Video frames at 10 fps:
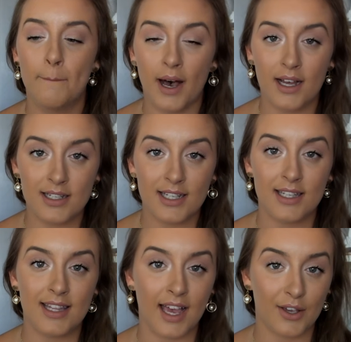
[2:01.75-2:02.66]
But
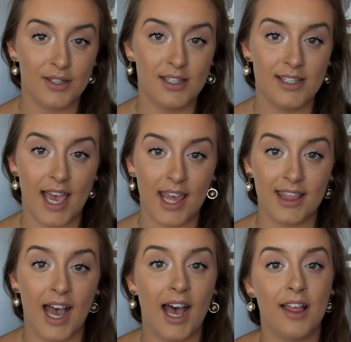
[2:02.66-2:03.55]
that goes to say
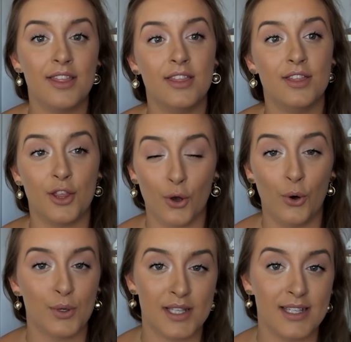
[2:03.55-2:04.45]
that the
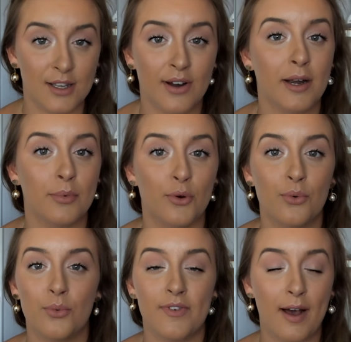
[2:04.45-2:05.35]
course is
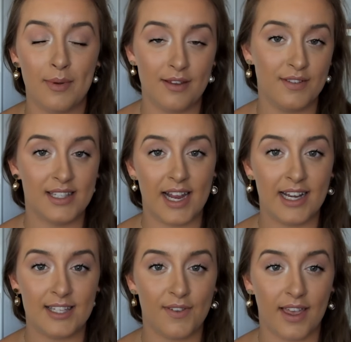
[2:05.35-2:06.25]
incredible without me even saying
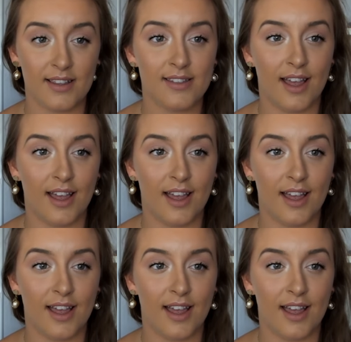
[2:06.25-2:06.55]
these things.